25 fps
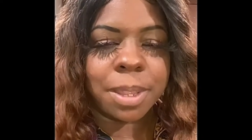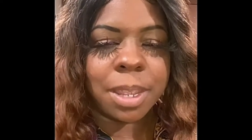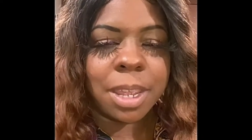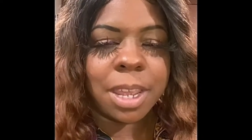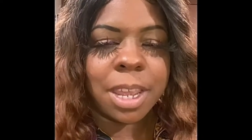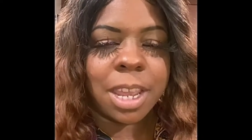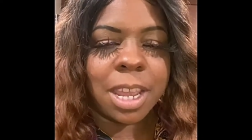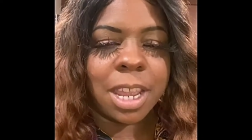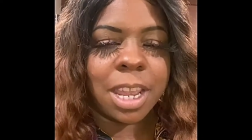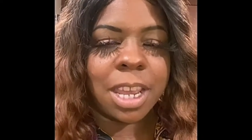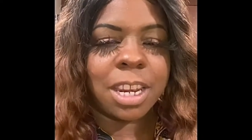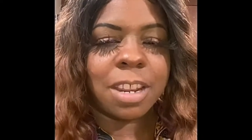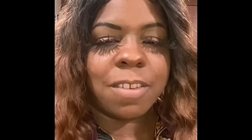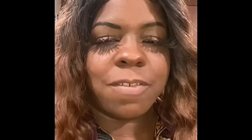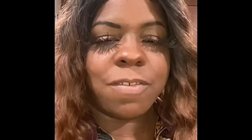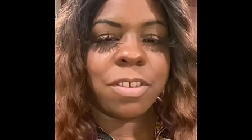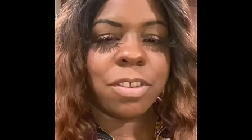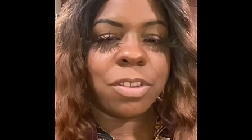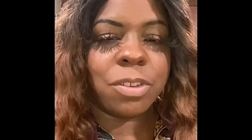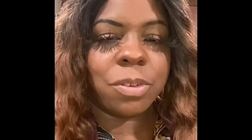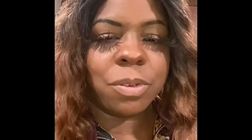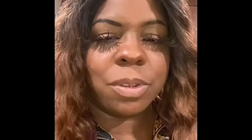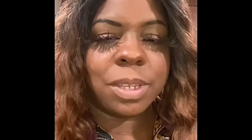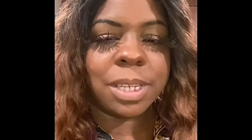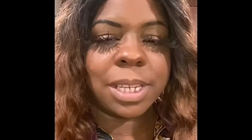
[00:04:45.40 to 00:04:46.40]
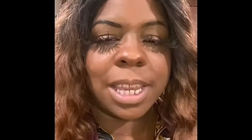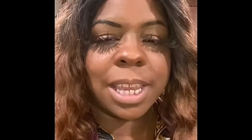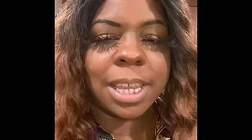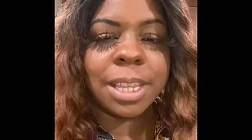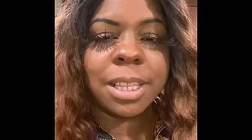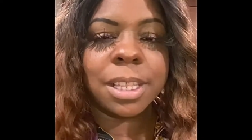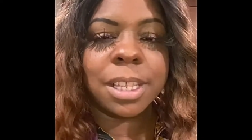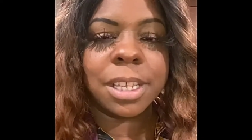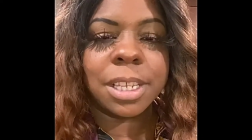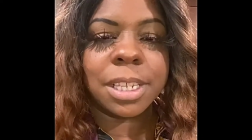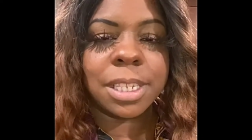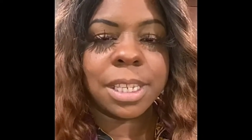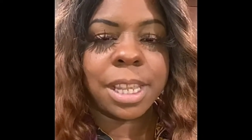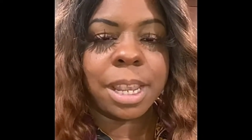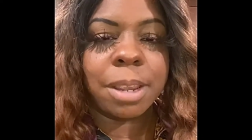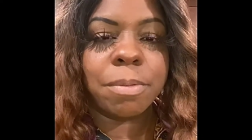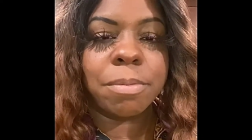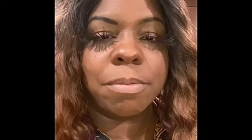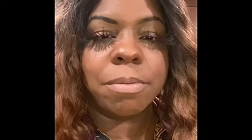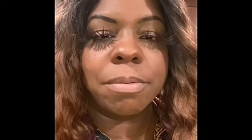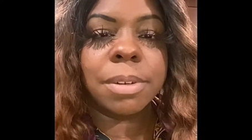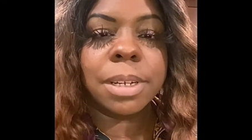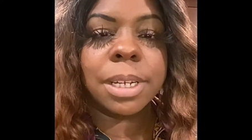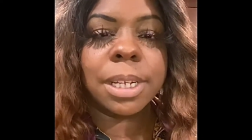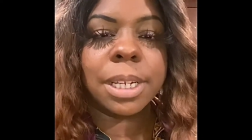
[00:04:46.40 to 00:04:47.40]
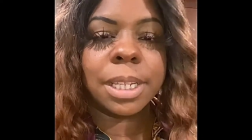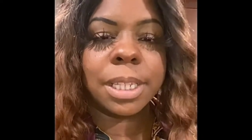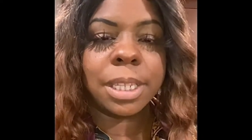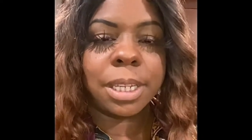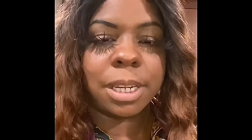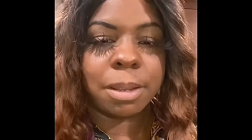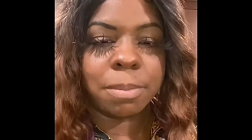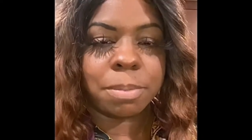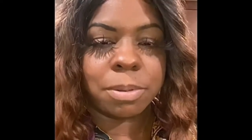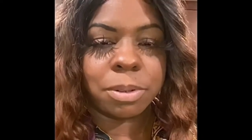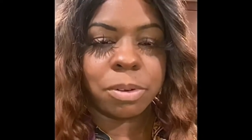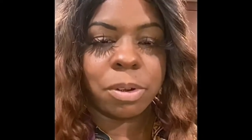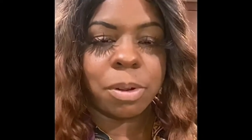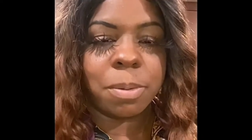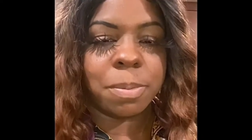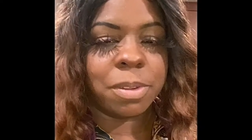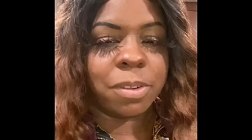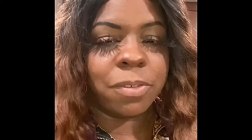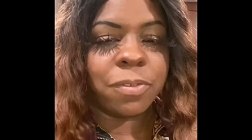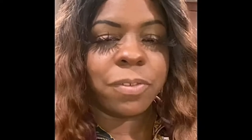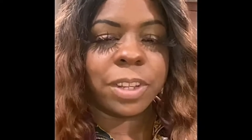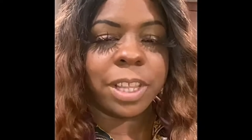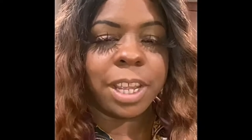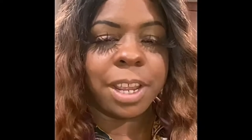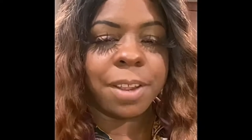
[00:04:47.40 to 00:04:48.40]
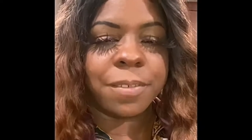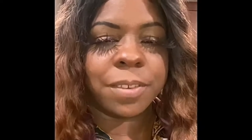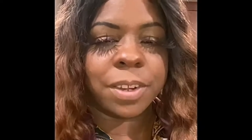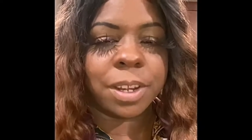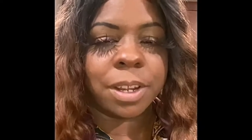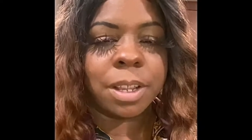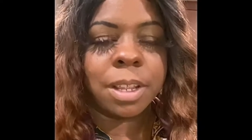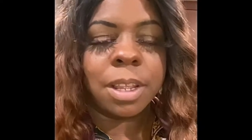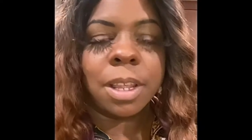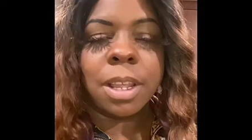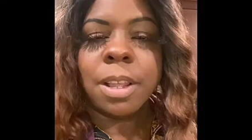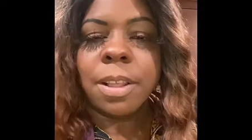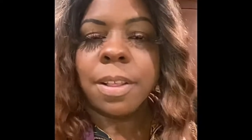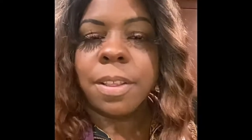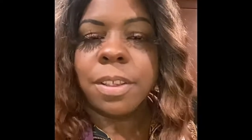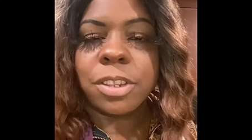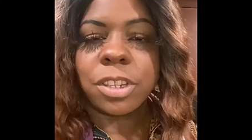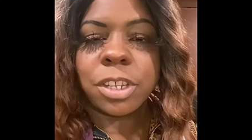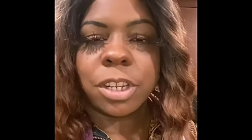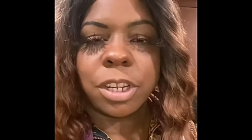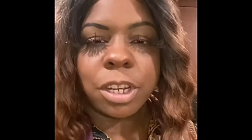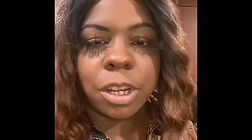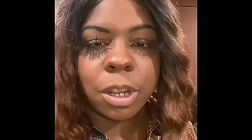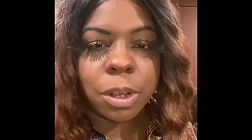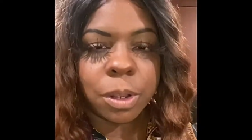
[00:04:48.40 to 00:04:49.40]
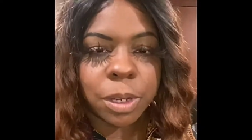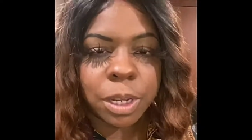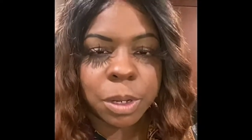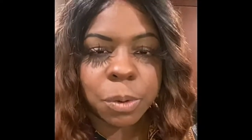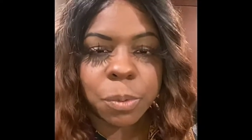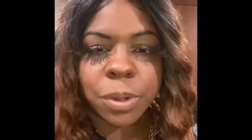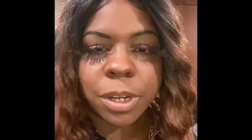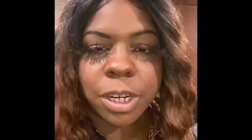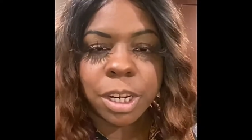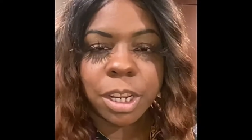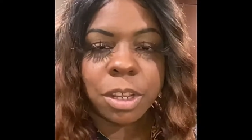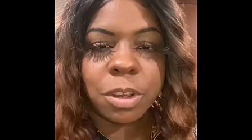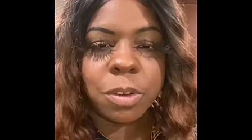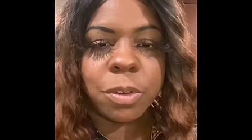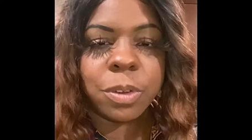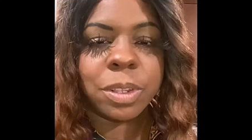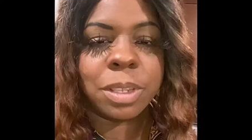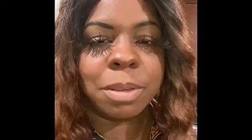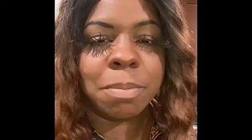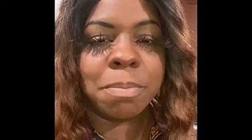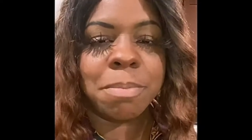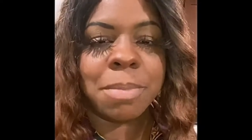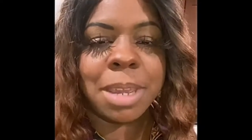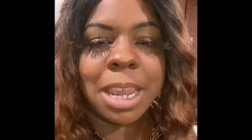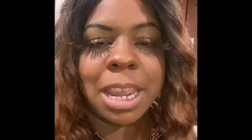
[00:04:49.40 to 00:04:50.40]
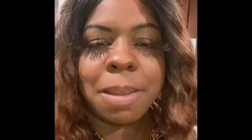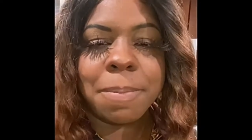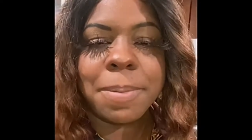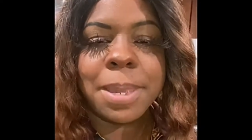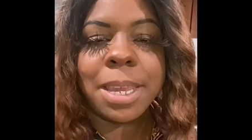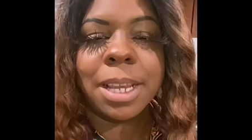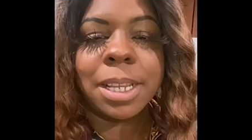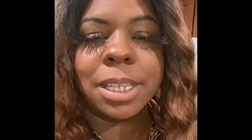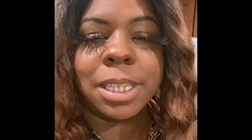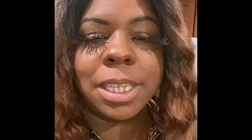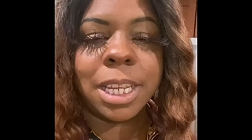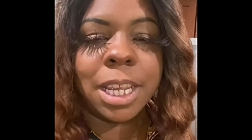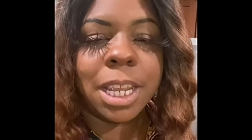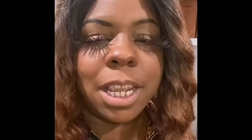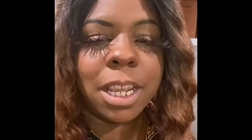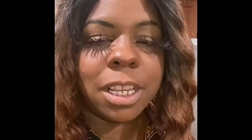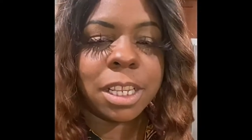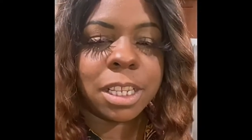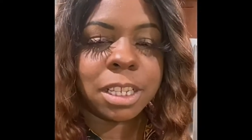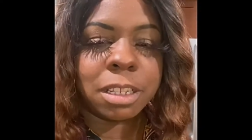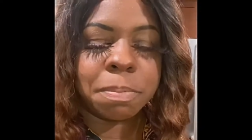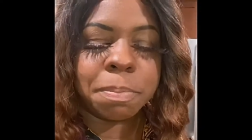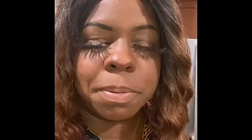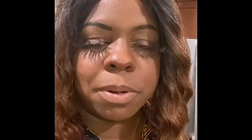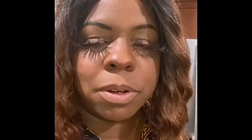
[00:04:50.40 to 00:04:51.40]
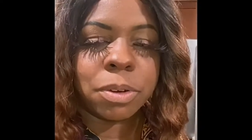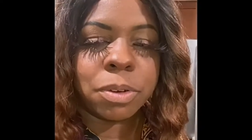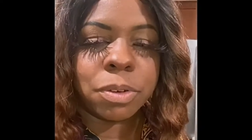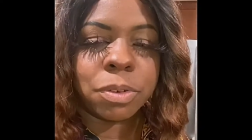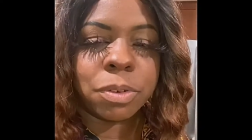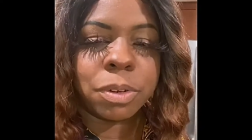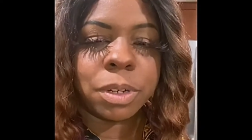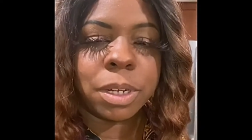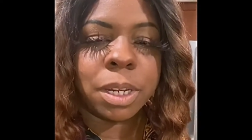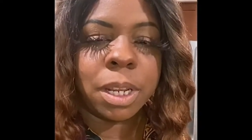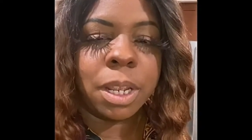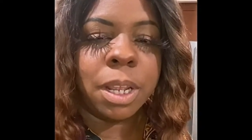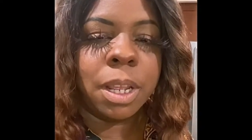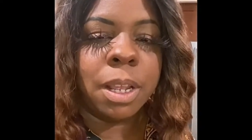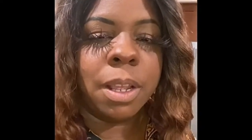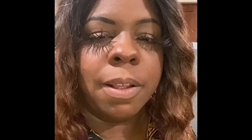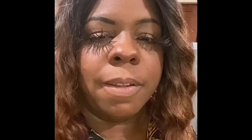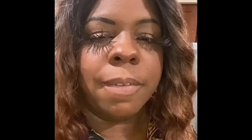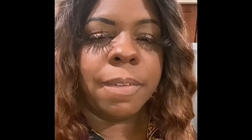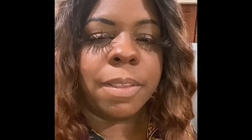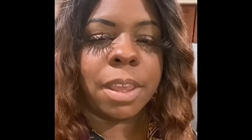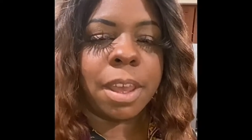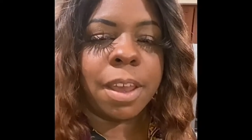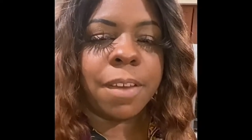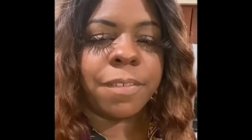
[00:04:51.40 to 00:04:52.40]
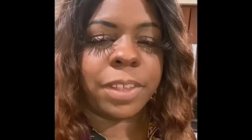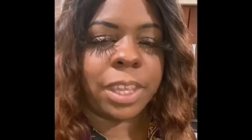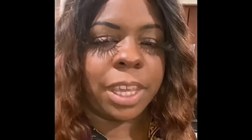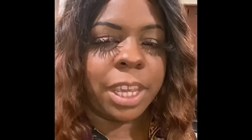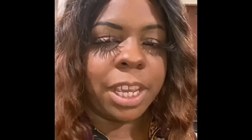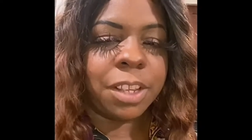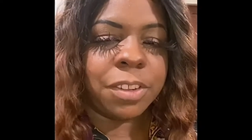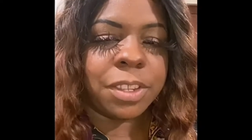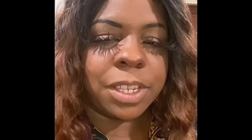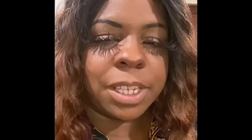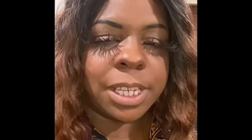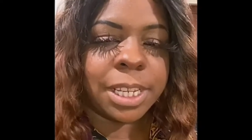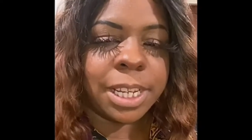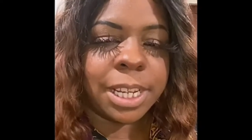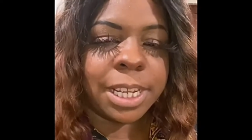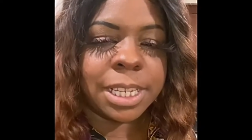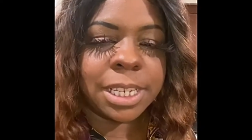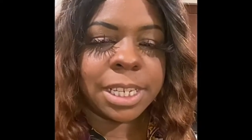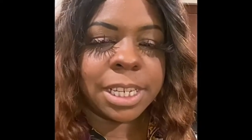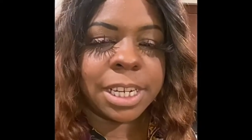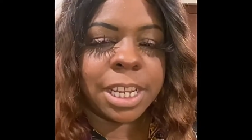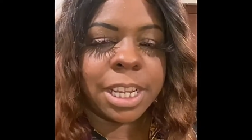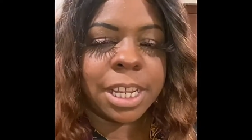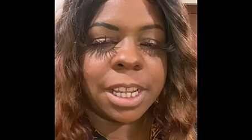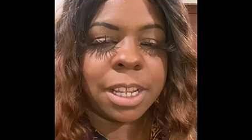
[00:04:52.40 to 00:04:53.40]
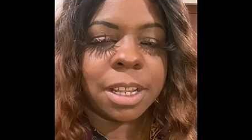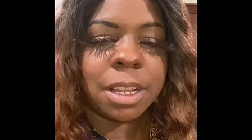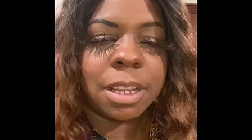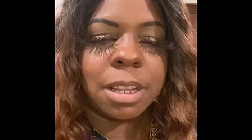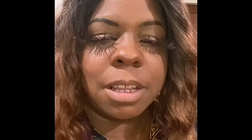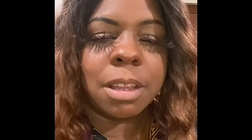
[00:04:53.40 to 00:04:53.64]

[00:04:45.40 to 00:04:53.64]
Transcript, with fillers: And if you do skinless, they really absorb the flavor. So you only want to use maybe a teaspoon of each seasoning.